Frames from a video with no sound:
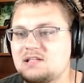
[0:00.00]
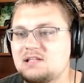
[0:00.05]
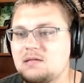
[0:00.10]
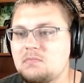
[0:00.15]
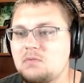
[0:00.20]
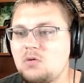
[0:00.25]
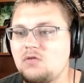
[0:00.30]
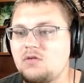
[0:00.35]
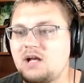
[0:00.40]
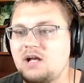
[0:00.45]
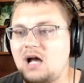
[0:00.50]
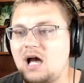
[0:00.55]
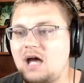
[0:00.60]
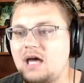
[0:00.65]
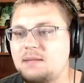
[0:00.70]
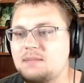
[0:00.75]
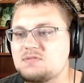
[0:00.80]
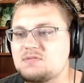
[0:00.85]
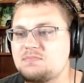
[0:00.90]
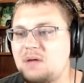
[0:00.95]
They moving
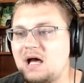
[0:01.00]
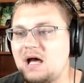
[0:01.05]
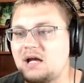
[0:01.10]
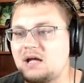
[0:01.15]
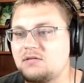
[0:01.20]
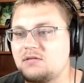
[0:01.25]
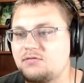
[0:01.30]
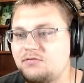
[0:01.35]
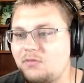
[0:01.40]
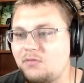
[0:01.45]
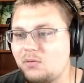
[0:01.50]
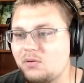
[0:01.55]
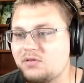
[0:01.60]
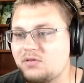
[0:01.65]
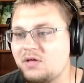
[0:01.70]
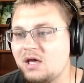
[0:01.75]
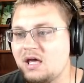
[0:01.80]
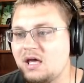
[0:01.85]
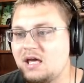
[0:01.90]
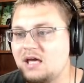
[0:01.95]
items back and
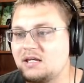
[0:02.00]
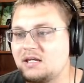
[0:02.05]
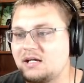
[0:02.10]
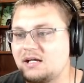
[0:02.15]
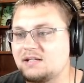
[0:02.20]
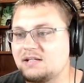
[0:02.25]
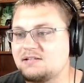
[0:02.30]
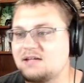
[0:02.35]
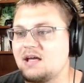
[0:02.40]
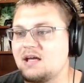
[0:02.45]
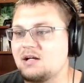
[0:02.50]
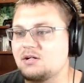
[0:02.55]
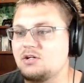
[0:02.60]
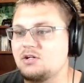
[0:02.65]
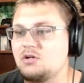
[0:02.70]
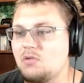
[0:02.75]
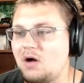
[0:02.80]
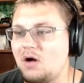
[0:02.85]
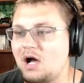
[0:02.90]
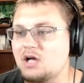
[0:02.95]
forth in a container
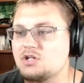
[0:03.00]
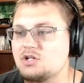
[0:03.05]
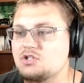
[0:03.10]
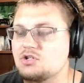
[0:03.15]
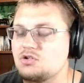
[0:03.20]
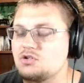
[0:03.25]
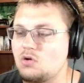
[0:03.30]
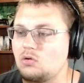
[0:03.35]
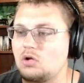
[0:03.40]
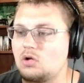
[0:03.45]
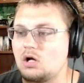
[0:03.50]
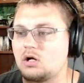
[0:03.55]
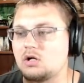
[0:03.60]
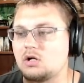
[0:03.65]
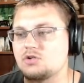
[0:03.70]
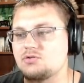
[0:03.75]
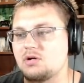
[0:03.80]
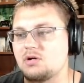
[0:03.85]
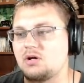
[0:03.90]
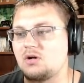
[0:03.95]
UI should no longer
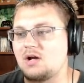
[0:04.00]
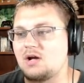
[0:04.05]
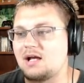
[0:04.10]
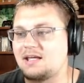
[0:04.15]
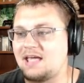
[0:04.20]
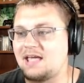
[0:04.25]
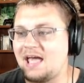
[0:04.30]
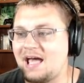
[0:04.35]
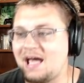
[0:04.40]
trigger a